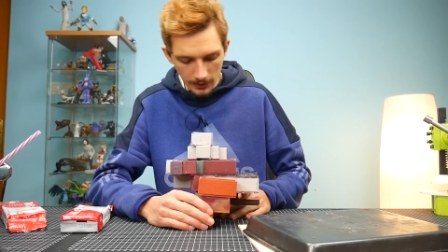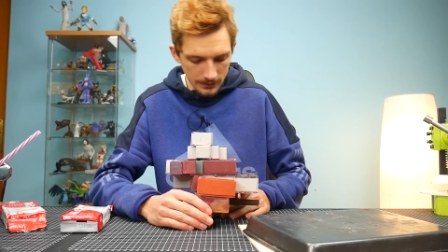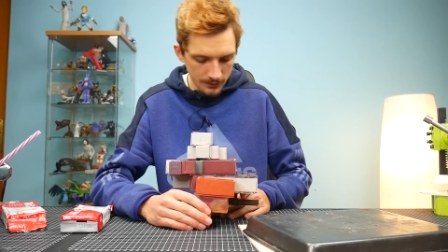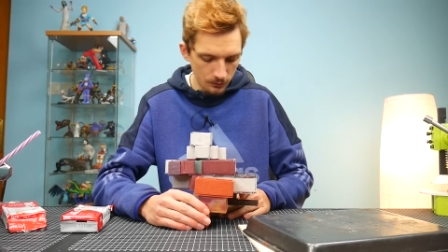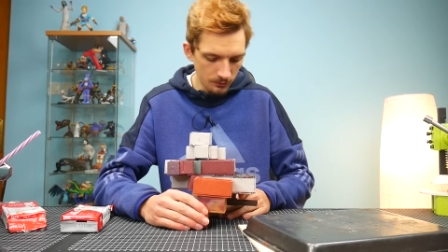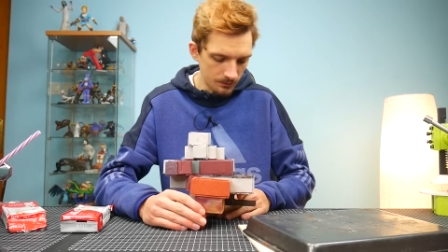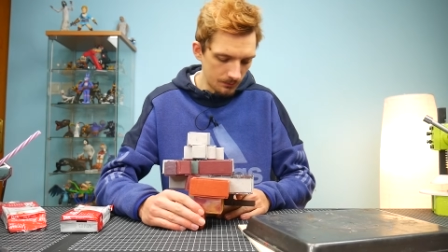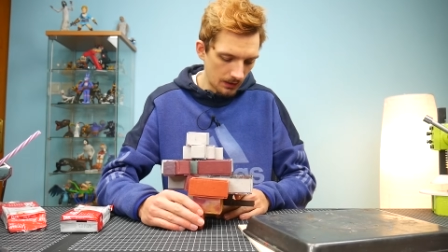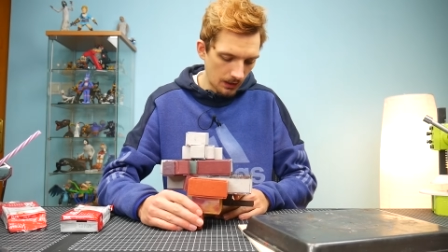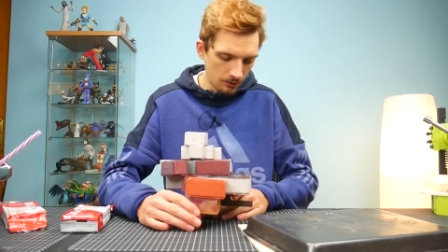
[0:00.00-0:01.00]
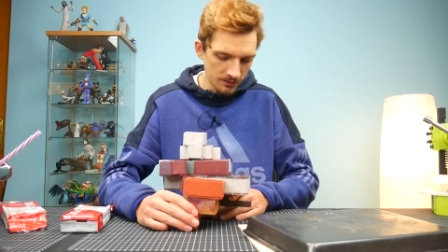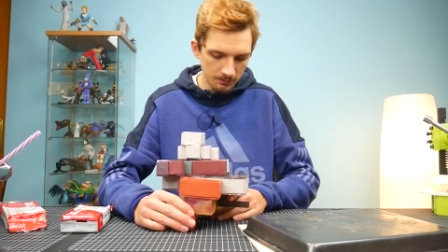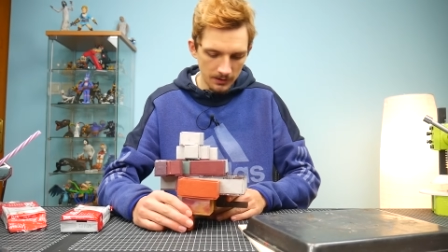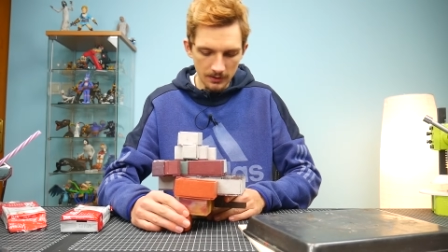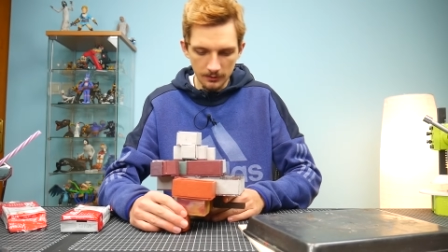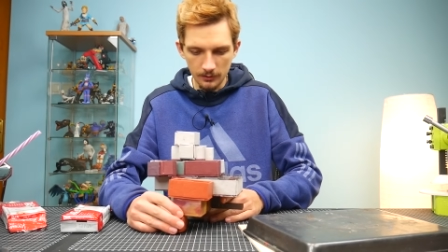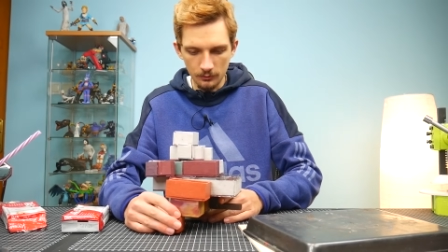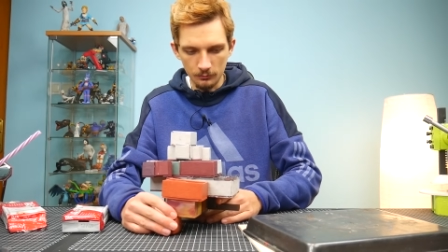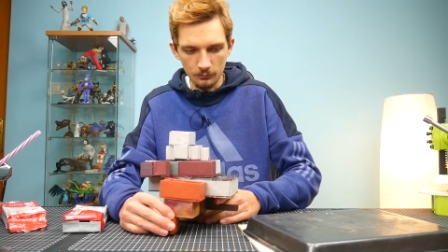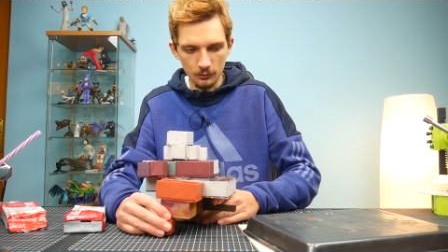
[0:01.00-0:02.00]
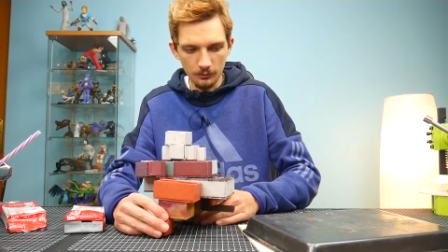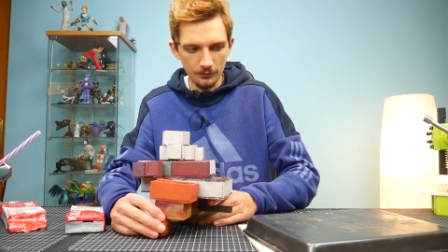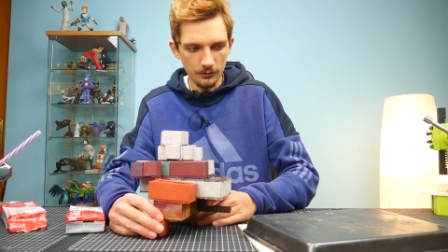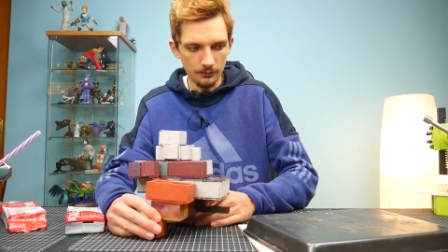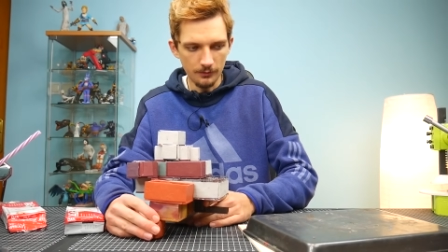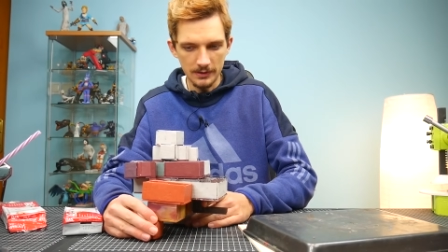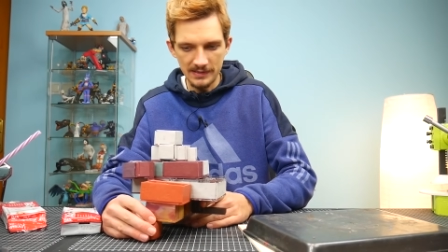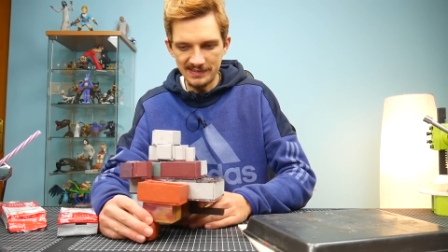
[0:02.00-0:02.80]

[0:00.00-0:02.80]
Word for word: Excuse me, house, but I need to move you for a